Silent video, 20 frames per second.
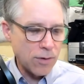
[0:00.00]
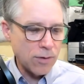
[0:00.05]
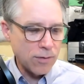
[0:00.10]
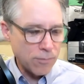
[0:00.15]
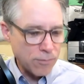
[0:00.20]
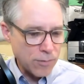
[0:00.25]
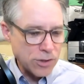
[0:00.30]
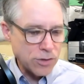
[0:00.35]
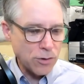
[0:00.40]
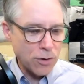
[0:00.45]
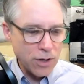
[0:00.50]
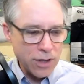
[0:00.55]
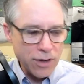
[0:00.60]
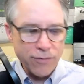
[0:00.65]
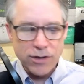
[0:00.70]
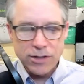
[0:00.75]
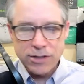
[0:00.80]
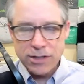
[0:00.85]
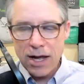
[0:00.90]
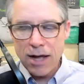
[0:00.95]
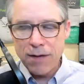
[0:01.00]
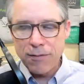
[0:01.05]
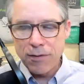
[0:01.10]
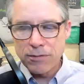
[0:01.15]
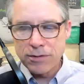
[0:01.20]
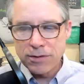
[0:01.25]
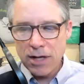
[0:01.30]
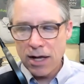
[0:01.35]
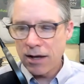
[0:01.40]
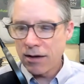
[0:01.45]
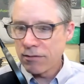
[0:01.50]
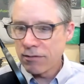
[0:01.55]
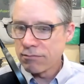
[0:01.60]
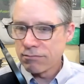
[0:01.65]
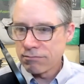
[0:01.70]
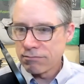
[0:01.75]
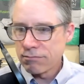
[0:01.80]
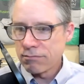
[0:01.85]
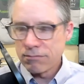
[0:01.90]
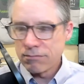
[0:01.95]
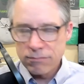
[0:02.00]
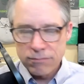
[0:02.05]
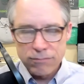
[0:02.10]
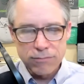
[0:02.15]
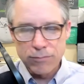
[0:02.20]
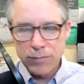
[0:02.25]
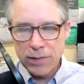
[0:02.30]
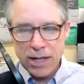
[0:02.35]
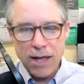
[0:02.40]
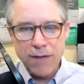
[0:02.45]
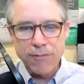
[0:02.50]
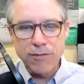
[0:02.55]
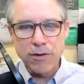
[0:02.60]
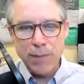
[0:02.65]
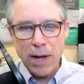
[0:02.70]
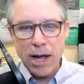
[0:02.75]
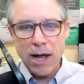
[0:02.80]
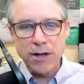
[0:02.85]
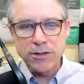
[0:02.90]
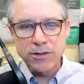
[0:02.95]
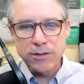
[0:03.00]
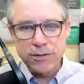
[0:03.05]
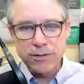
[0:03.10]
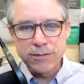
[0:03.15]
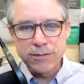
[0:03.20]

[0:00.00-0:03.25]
the majority of the time it was like behavior match.